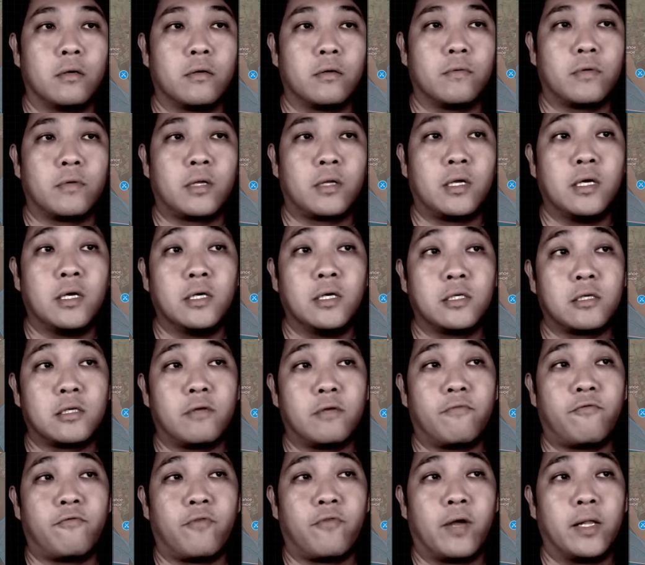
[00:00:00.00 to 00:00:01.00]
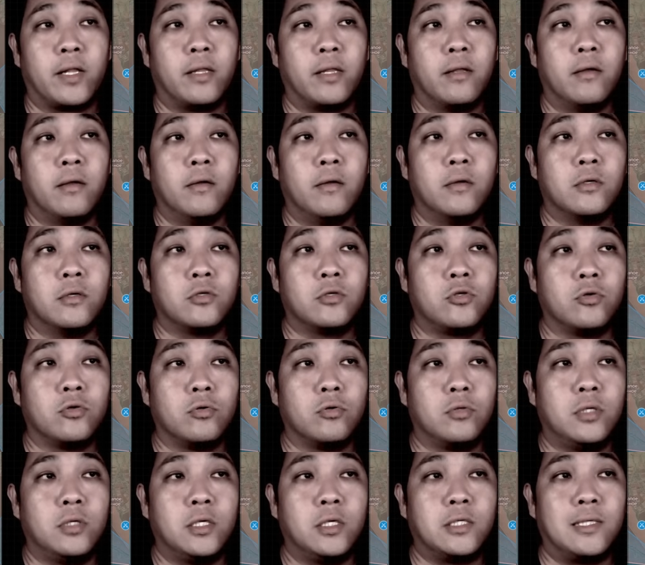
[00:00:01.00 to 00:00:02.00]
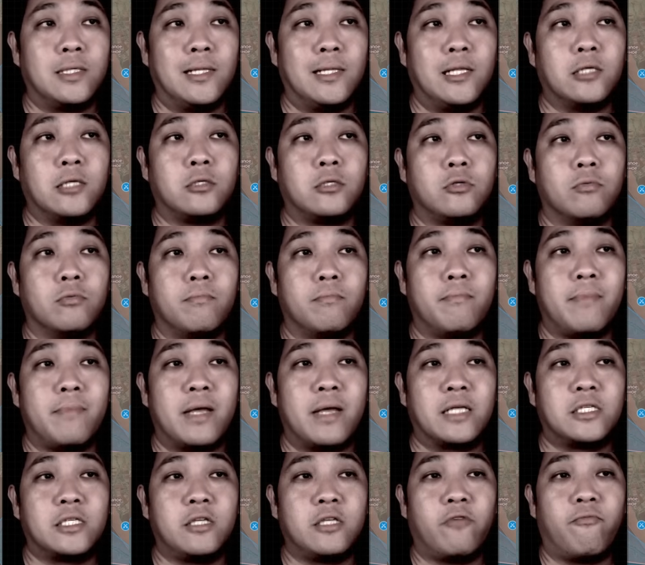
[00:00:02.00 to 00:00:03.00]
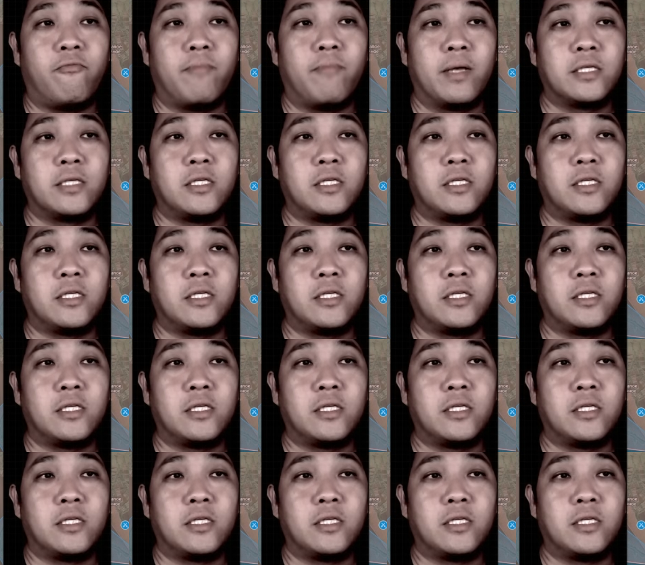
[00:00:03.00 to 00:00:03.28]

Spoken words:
Kursk front. So this leads to massive